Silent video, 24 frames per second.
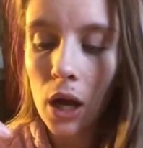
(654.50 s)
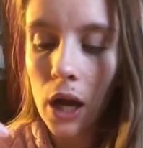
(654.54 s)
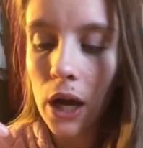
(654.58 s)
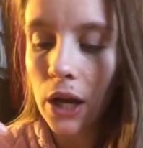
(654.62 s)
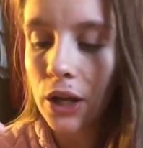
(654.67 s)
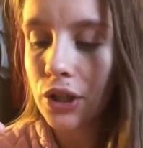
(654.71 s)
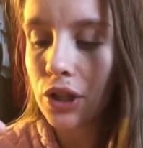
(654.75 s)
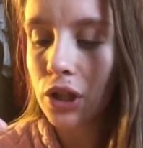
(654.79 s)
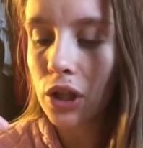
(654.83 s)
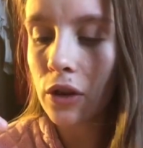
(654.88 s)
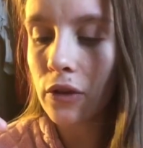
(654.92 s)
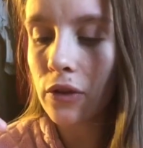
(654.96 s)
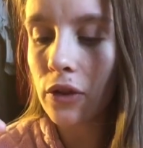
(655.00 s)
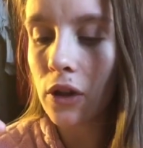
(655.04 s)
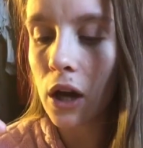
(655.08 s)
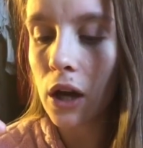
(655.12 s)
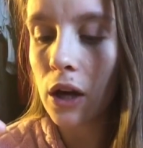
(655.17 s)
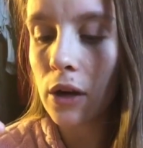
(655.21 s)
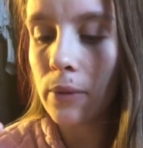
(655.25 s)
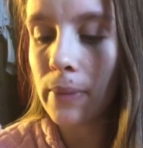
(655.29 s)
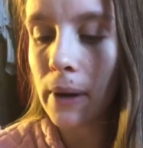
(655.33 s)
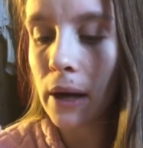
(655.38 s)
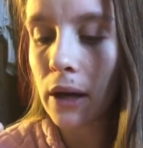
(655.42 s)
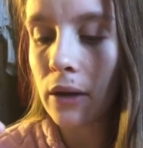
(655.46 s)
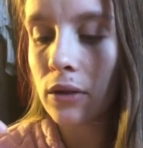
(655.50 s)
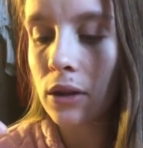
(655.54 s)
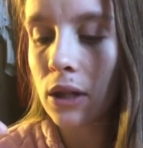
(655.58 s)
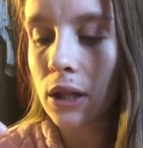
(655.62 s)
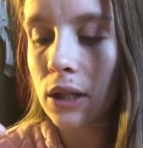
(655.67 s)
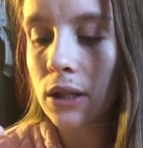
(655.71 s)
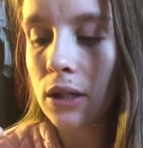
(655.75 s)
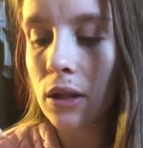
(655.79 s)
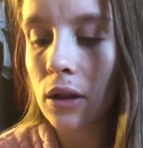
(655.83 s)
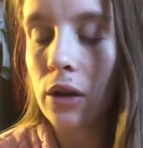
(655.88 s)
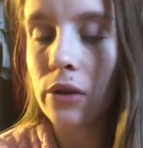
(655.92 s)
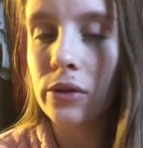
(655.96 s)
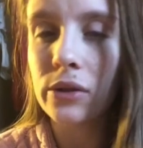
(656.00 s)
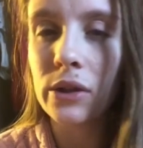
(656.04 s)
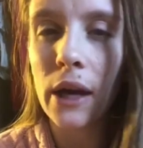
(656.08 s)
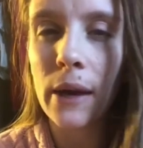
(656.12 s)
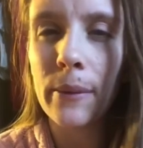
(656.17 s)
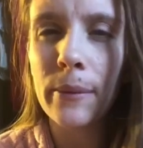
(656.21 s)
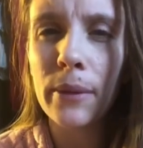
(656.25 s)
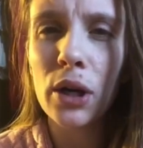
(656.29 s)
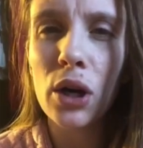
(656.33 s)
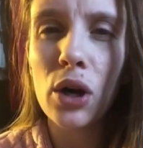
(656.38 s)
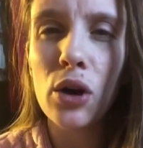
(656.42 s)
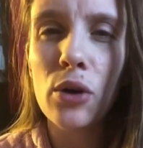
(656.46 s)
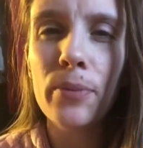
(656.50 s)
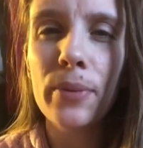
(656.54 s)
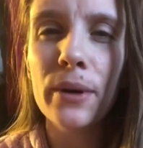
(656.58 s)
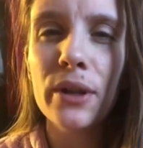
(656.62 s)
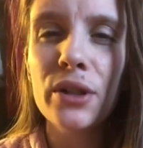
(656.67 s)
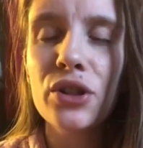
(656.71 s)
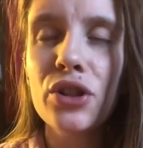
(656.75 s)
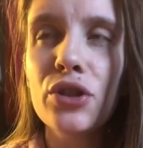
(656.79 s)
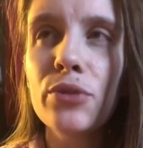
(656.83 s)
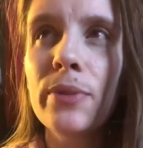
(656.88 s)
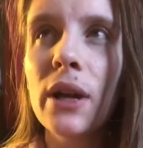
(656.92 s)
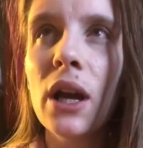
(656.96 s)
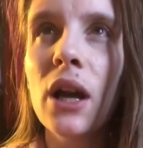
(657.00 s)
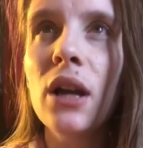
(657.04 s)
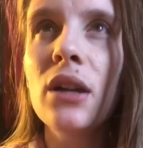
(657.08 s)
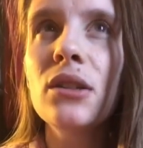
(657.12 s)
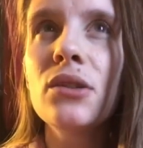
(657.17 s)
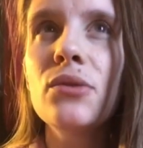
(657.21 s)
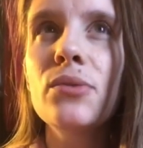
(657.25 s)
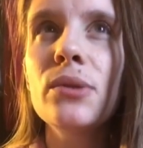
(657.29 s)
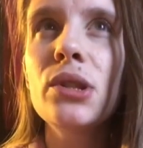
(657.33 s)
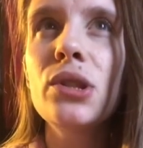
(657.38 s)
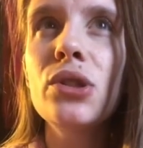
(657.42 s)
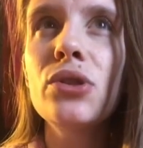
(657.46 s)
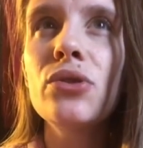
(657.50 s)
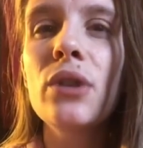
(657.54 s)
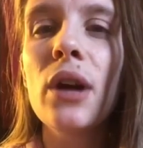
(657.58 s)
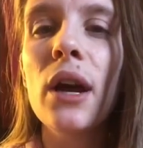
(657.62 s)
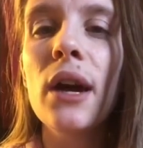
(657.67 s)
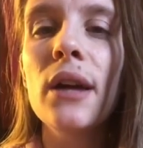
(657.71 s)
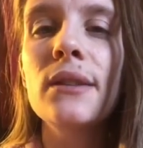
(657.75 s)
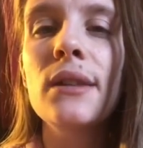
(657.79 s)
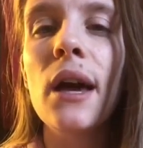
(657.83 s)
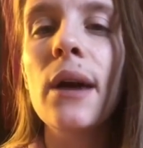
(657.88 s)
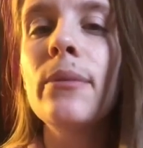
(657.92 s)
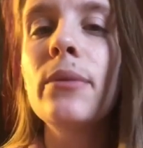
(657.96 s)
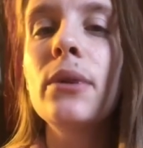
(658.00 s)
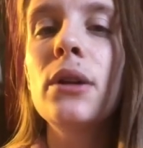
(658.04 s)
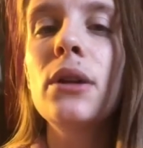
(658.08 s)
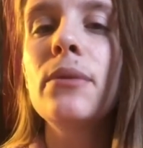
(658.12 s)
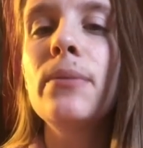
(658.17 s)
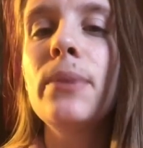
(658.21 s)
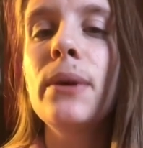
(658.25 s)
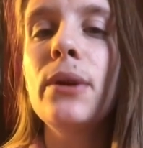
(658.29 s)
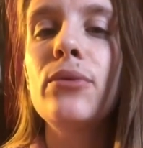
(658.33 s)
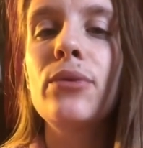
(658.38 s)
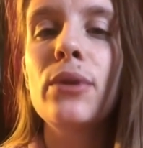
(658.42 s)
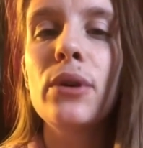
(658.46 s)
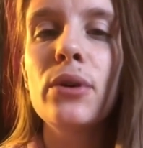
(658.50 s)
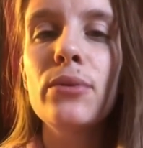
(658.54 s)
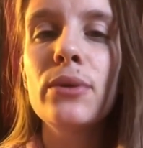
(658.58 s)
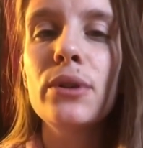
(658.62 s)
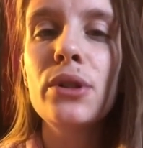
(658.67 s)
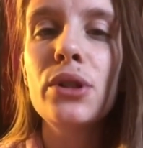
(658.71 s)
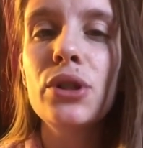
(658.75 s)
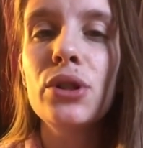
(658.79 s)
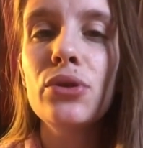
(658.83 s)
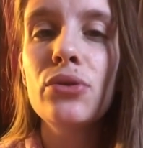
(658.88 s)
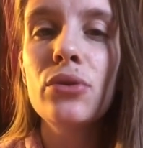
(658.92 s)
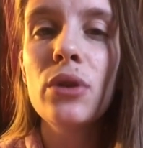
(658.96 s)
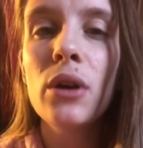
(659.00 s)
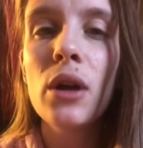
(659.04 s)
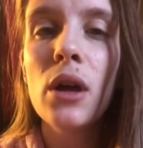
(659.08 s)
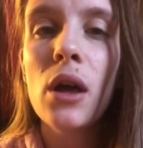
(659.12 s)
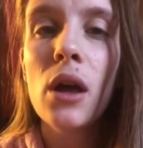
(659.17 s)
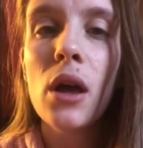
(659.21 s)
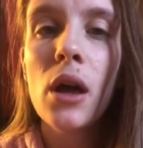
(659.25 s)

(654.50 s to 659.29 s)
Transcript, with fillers: I should have thought about this a long time ago. But to be honest with you guys, I'm going to be real with you.